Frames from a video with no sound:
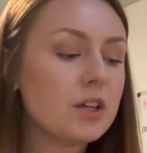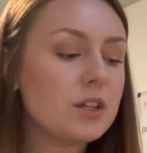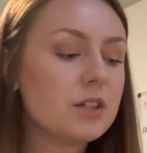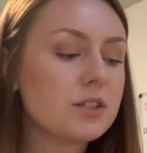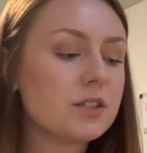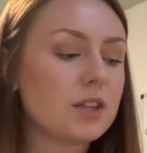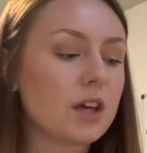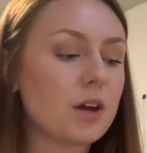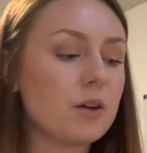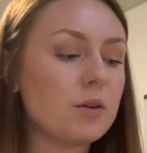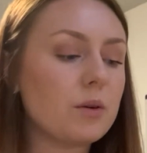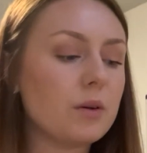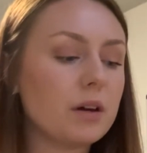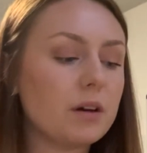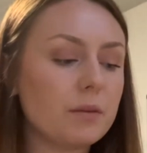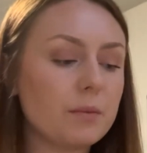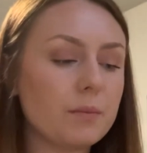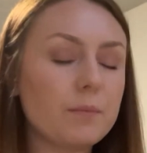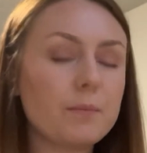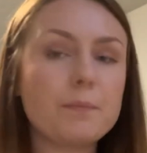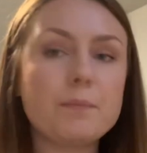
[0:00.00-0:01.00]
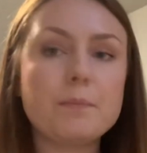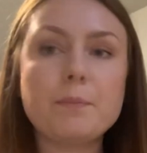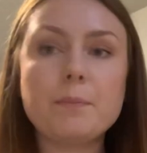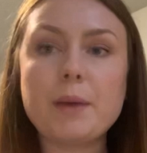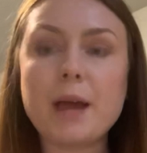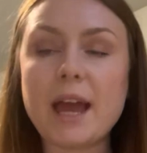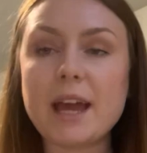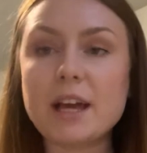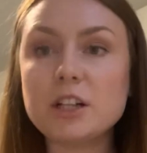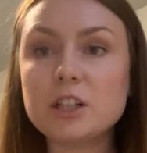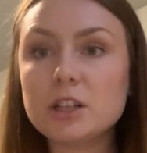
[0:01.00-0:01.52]
So
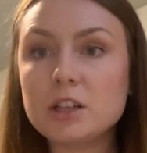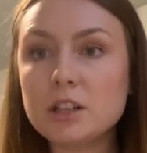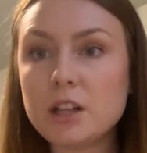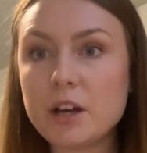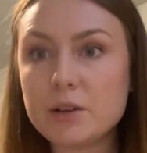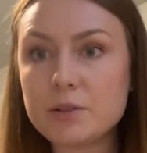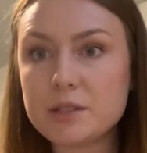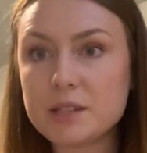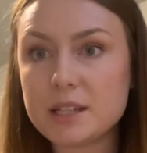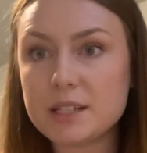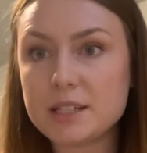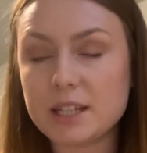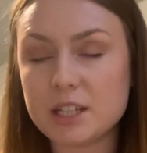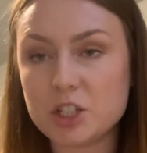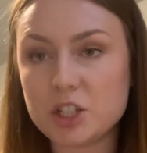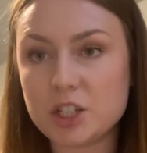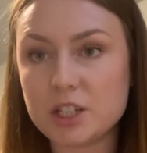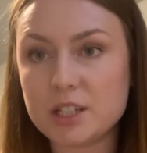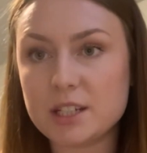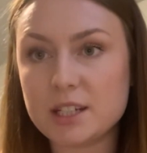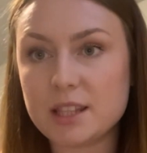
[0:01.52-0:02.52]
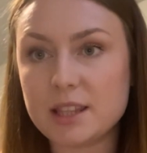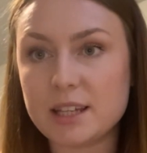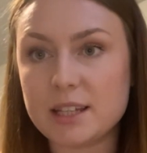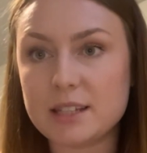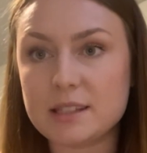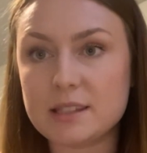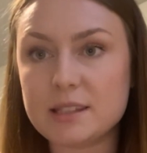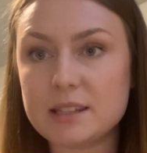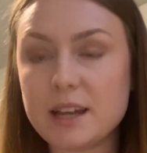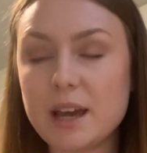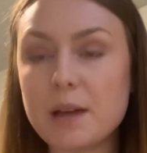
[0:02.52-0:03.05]
pay close attention to these
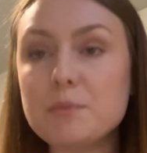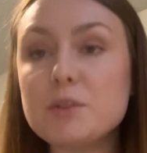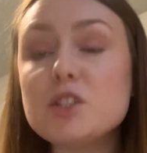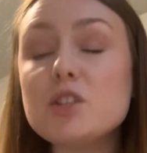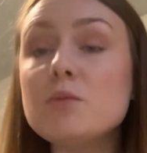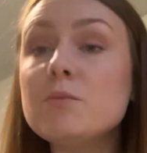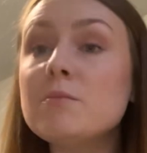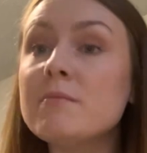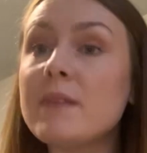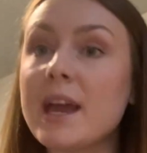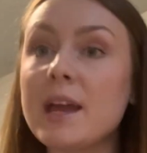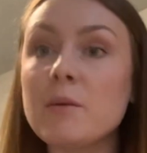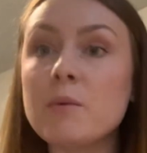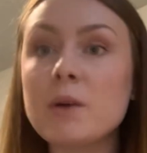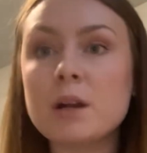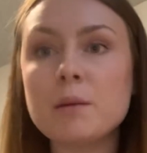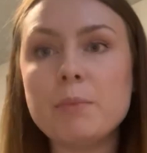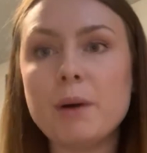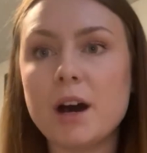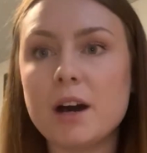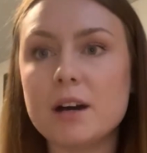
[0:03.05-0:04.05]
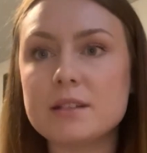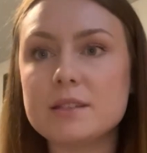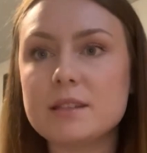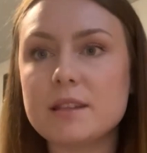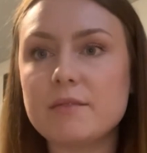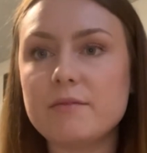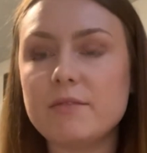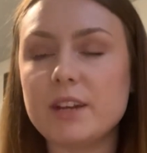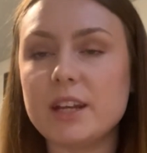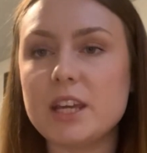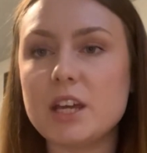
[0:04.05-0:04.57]
steps. You may want to pause
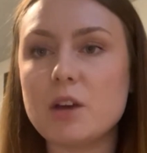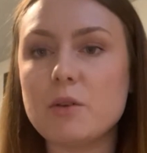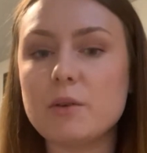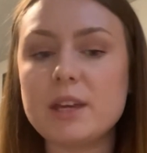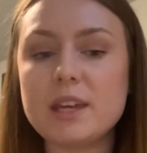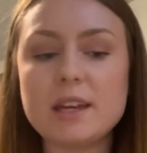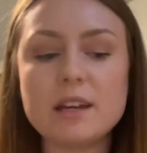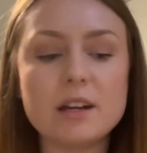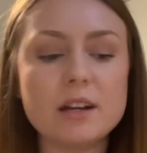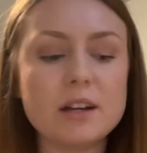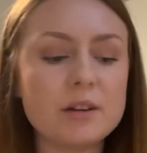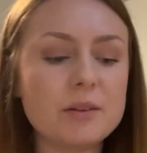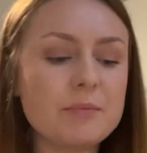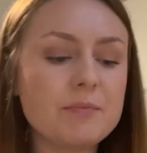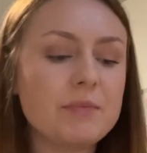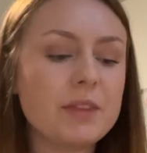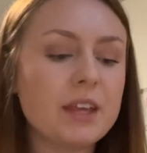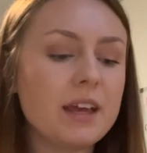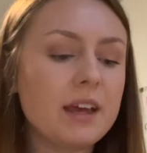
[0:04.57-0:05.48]
the video here,